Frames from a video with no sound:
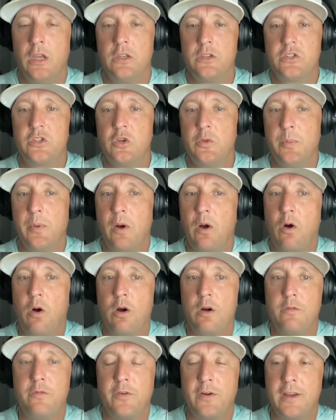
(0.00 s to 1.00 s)
super
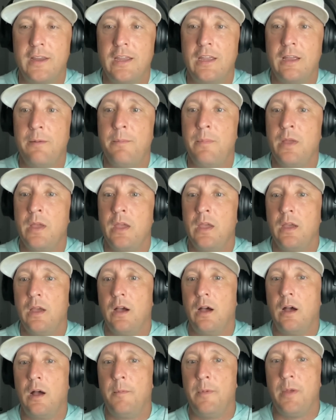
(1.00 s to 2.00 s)
hard for him,
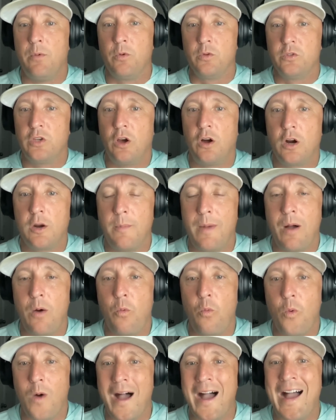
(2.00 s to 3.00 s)
and we'll talk
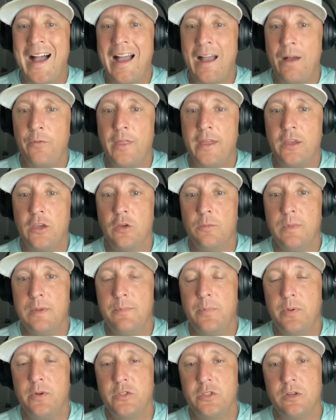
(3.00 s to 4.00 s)
about why they could be
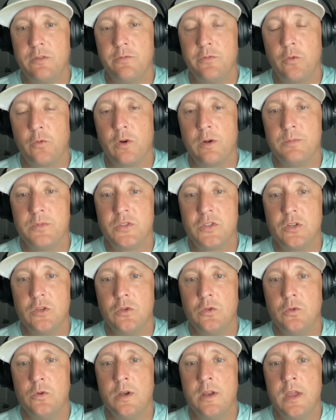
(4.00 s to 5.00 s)
pushing for him
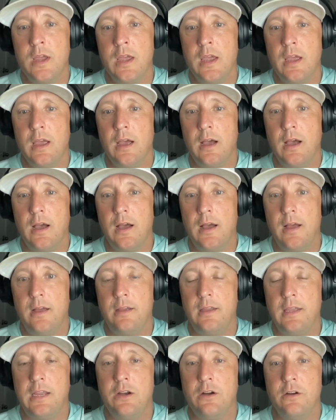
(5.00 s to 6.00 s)
soon
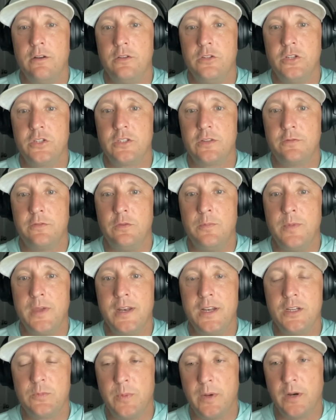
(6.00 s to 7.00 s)
here in just a few
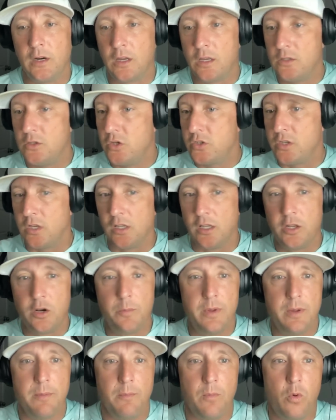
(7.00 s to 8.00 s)
minutes. But just a little
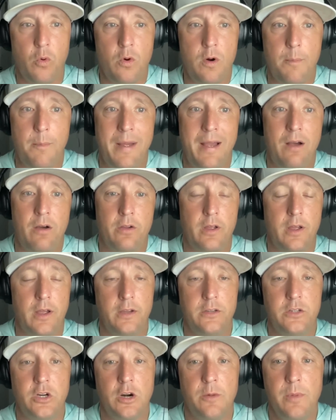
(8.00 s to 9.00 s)
bit more
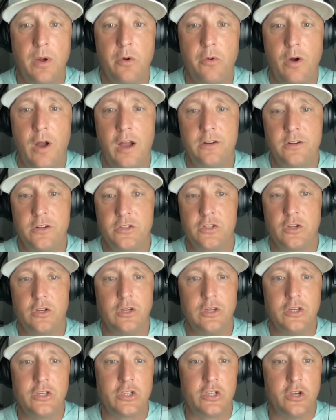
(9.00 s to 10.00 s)
about Turbo Rogers, so
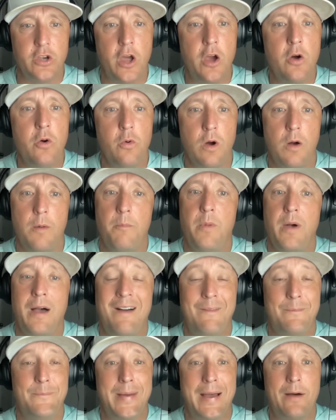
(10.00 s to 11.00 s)
you just know
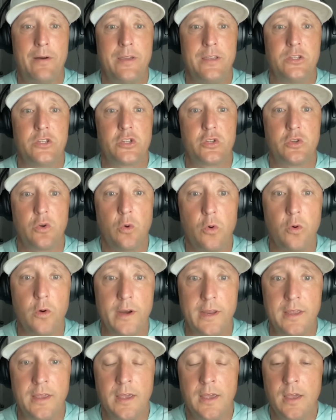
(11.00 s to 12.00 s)
about his
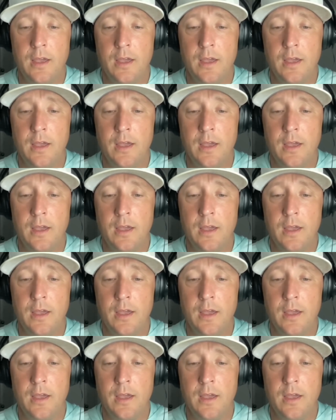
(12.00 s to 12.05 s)
story.